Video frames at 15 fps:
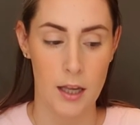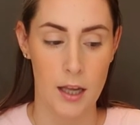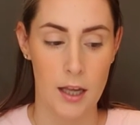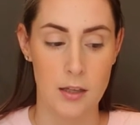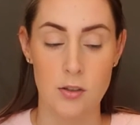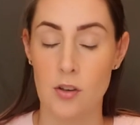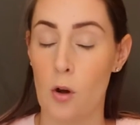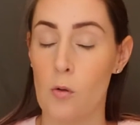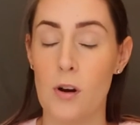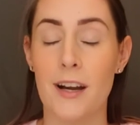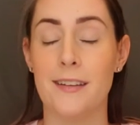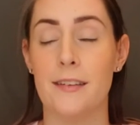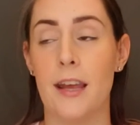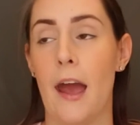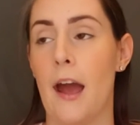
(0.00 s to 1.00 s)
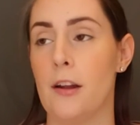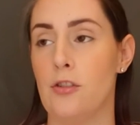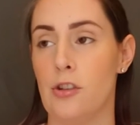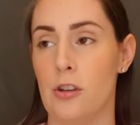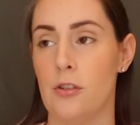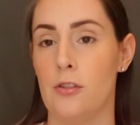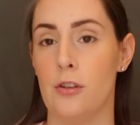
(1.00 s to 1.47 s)
and don't
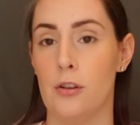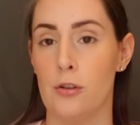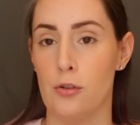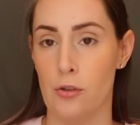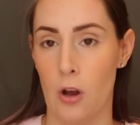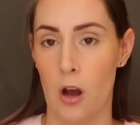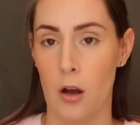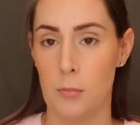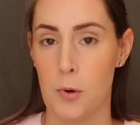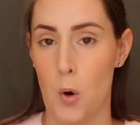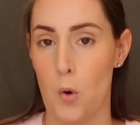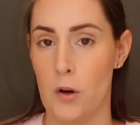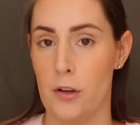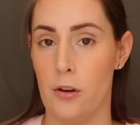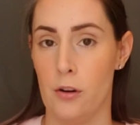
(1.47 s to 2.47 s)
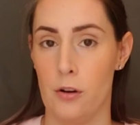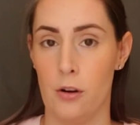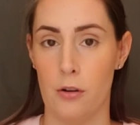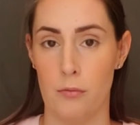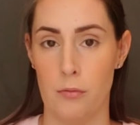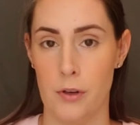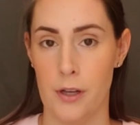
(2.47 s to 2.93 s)
attach it to your job or your
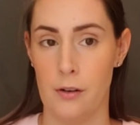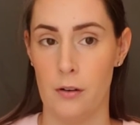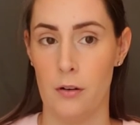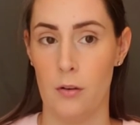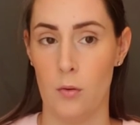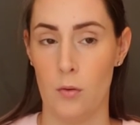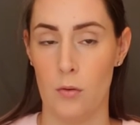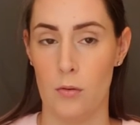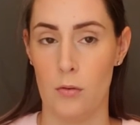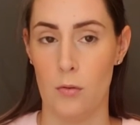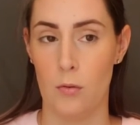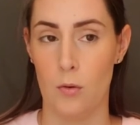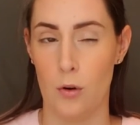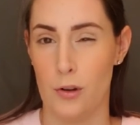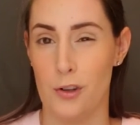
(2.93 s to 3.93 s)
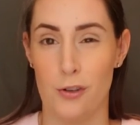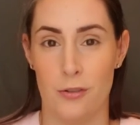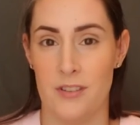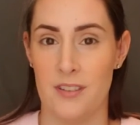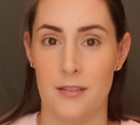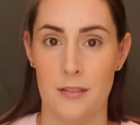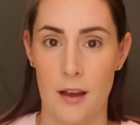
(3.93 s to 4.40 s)
career or your
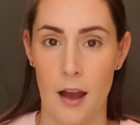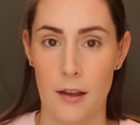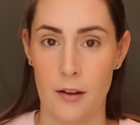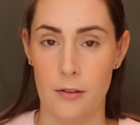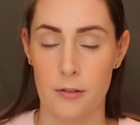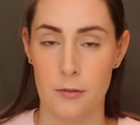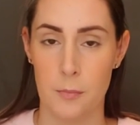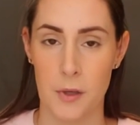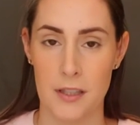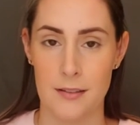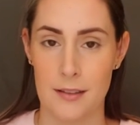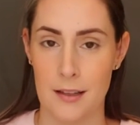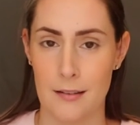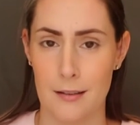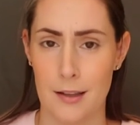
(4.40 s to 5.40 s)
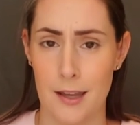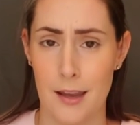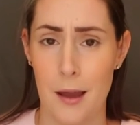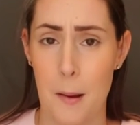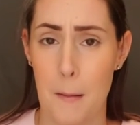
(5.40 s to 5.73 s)
desires, basically.